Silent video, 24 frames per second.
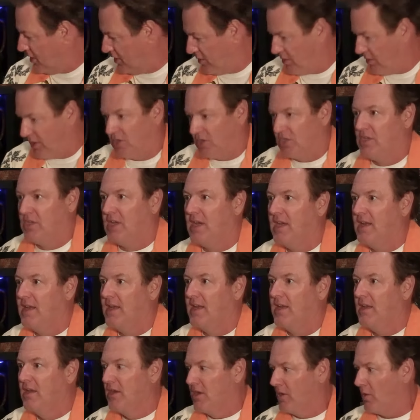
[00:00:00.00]
Are you doing
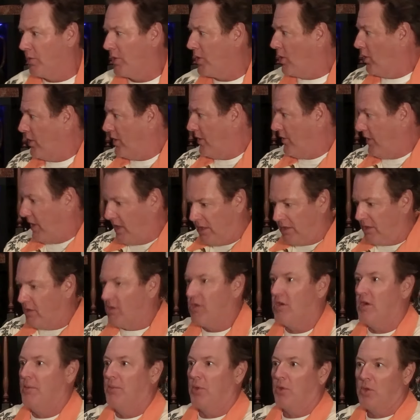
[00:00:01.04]
shading? Are we going on the inner
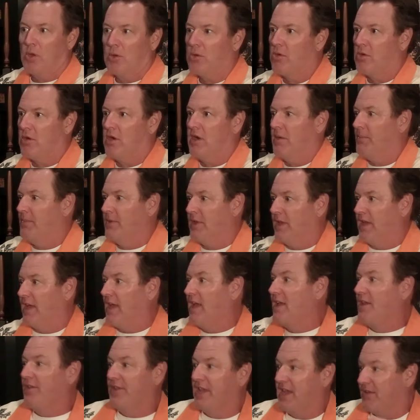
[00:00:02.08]
arm, the lower arm?
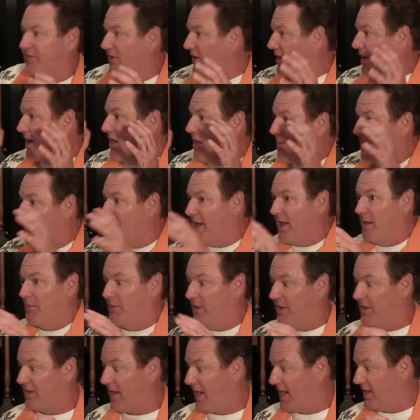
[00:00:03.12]
They, they even come at him
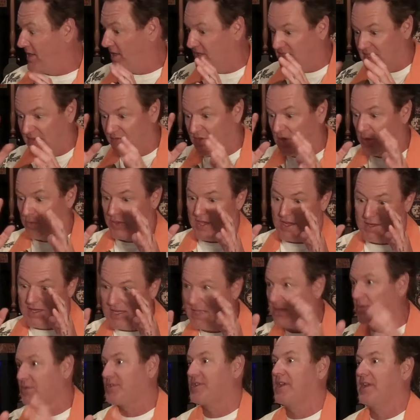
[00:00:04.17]
and the guy doesn't even know where that
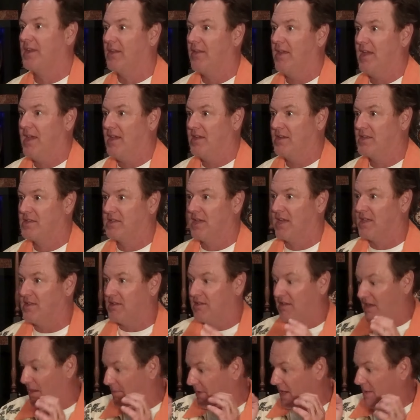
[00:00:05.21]
needle's going to land. It's like, is
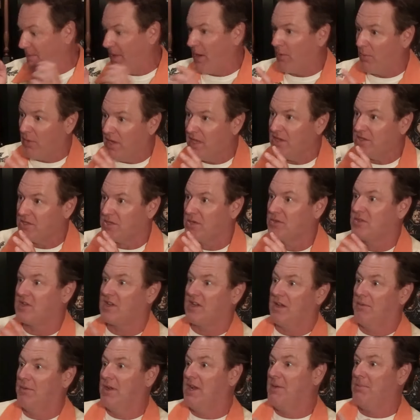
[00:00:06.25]
he coming at my wrist or is he
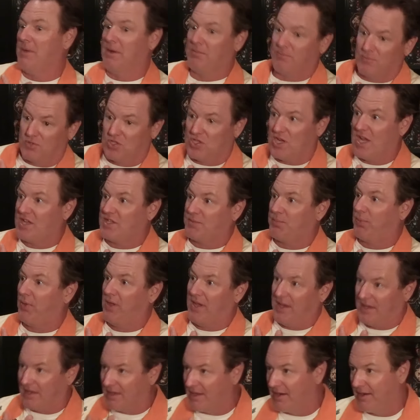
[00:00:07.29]
coming at my chest
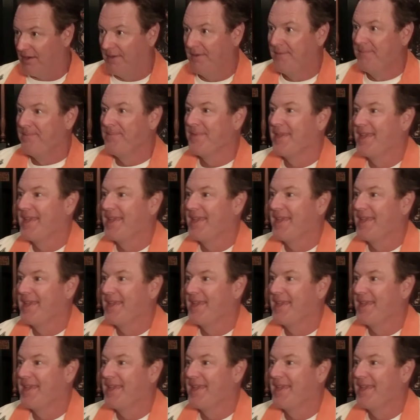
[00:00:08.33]
plate? You know?